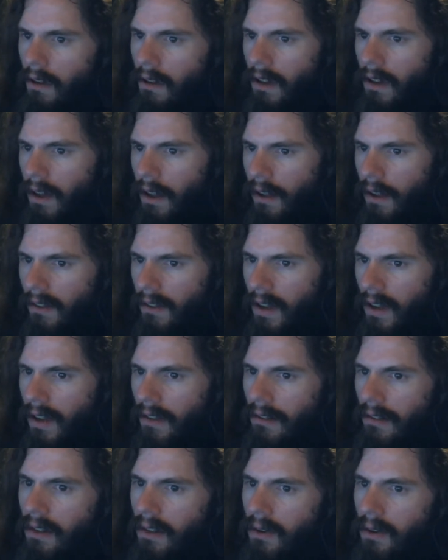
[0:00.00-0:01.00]
And I said
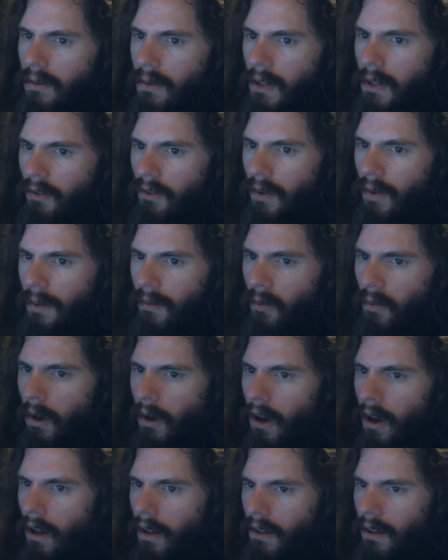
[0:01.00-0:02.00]
it's literally Trump's
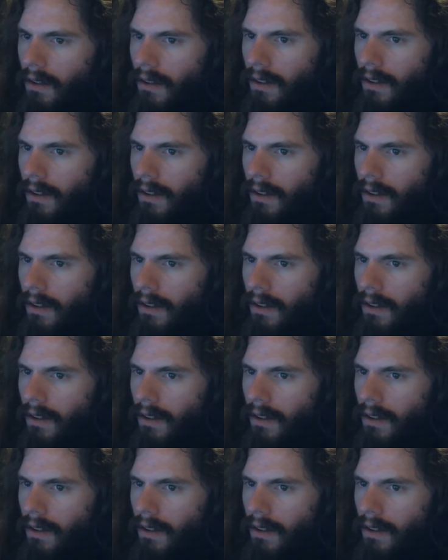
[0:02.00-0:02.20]
wall.